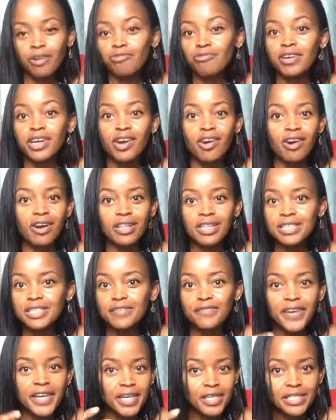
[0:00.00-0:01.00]
Regardless
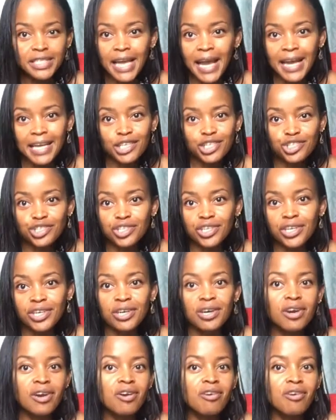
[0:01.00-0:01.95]
of hair texture,